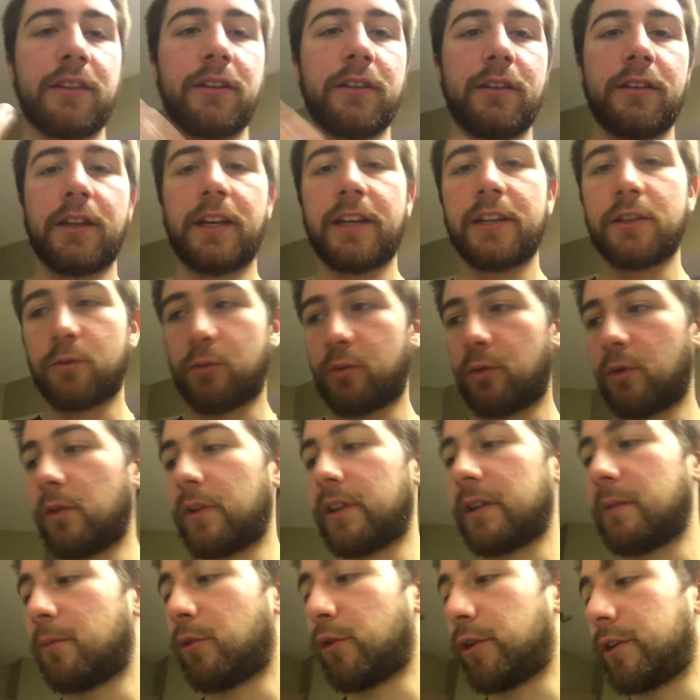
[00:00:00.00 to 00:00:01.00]
the nice
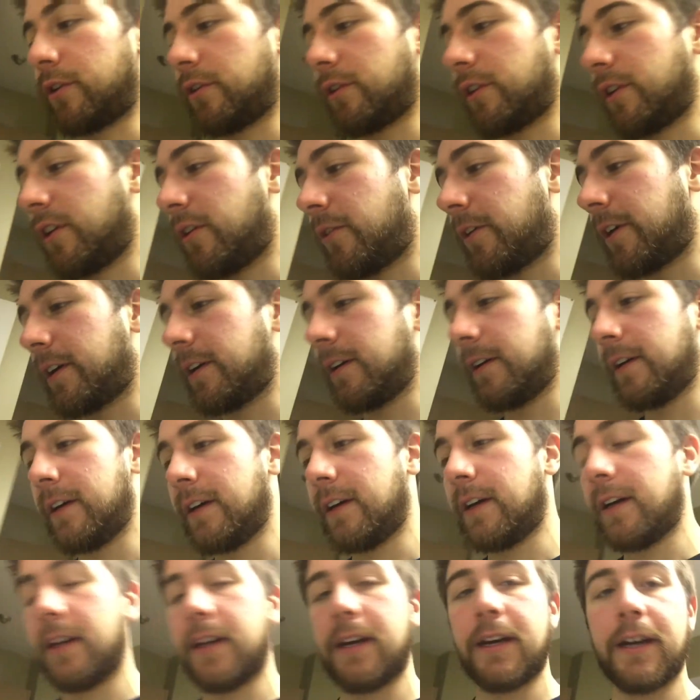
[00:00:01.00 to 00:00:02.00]
rolling boil going.
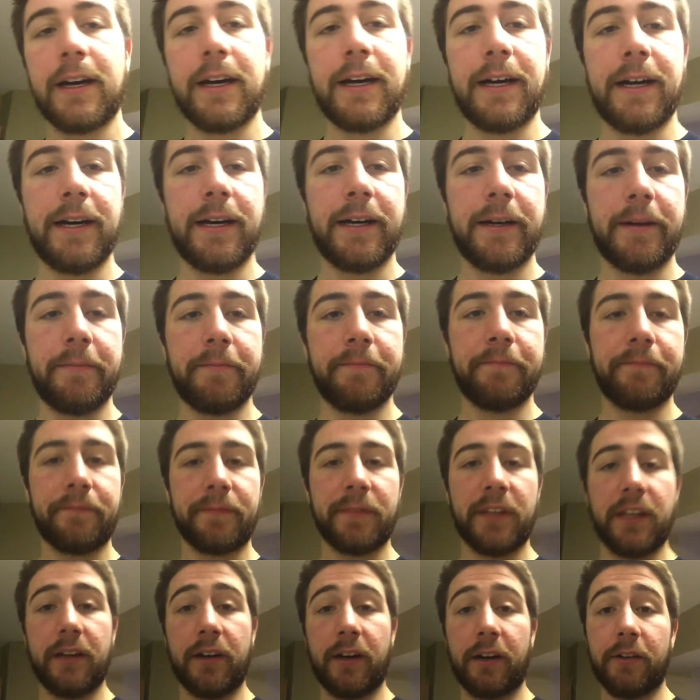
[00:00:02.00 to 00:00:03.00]

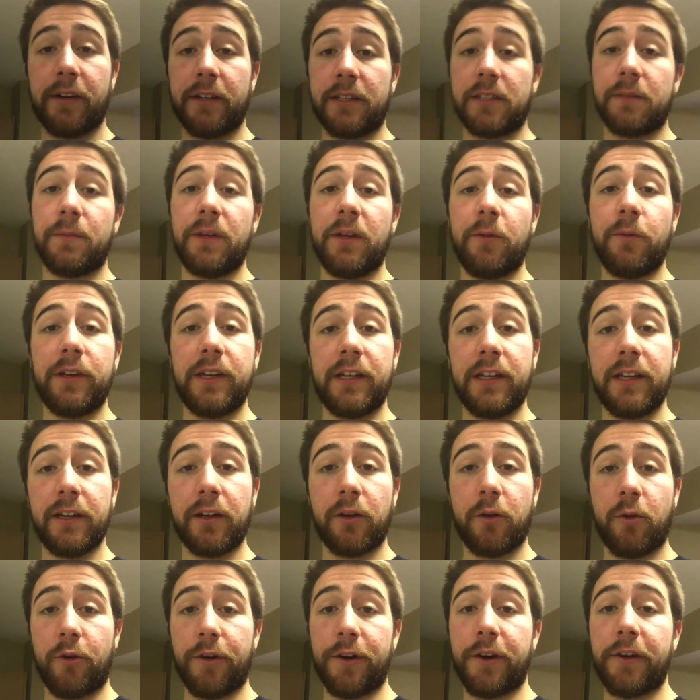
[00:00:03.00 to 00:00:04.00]
In our recipe we need
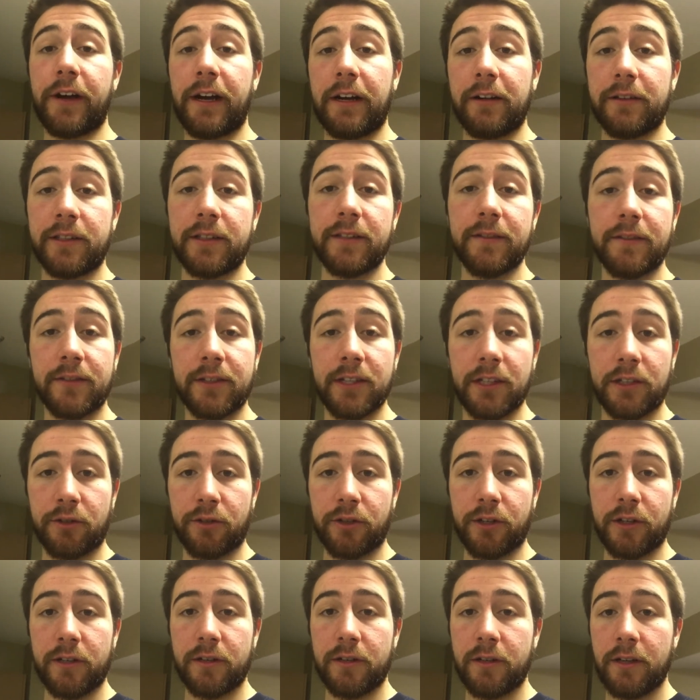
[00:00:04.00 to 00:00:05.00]
1/4 ounce of
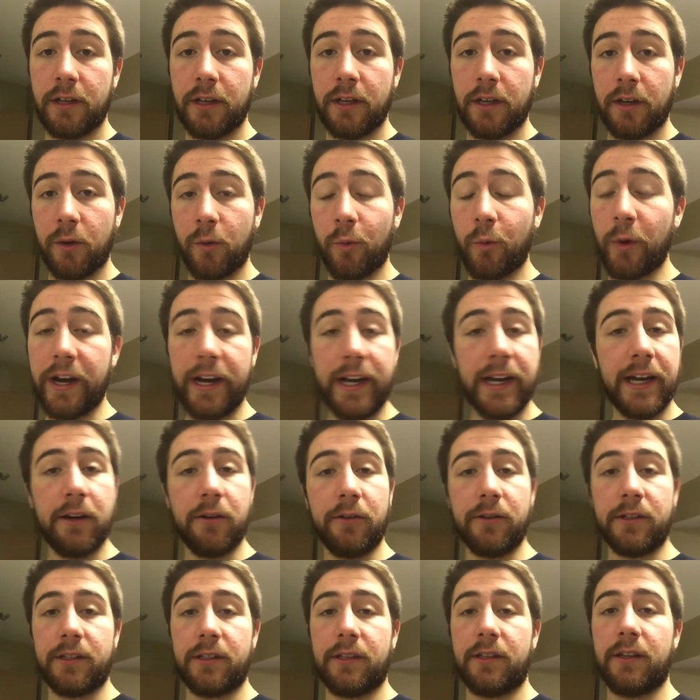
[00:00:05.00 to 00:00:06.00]
citra weighed
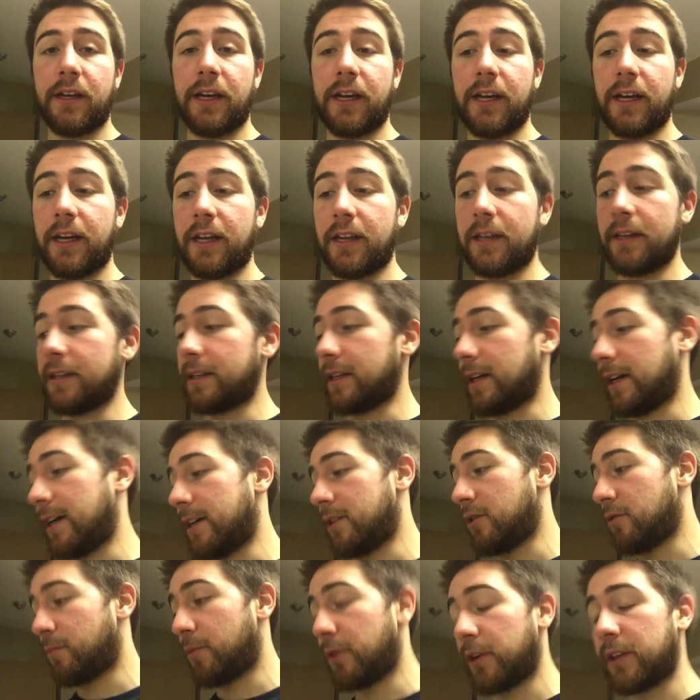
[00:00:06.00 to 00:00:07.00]
out, and
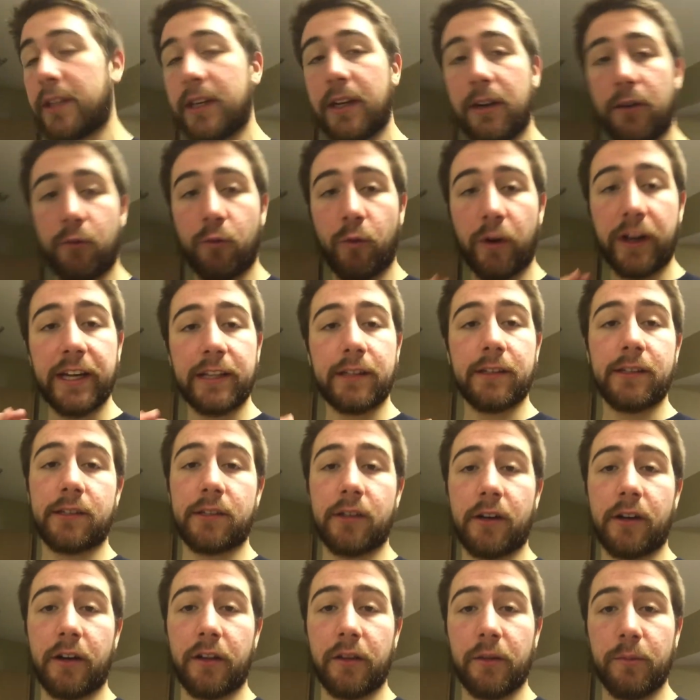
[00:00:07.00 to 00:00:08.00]
you put that right at the
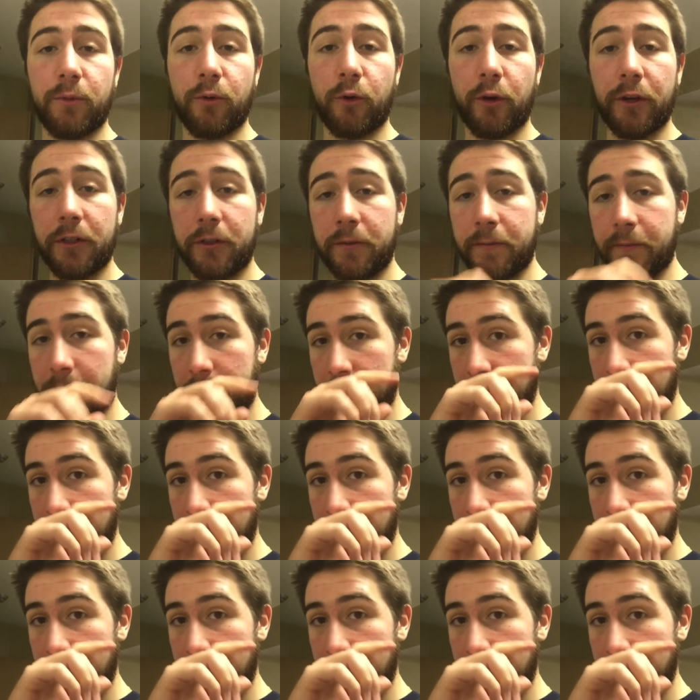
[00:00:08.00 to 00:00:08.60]
start of the boil.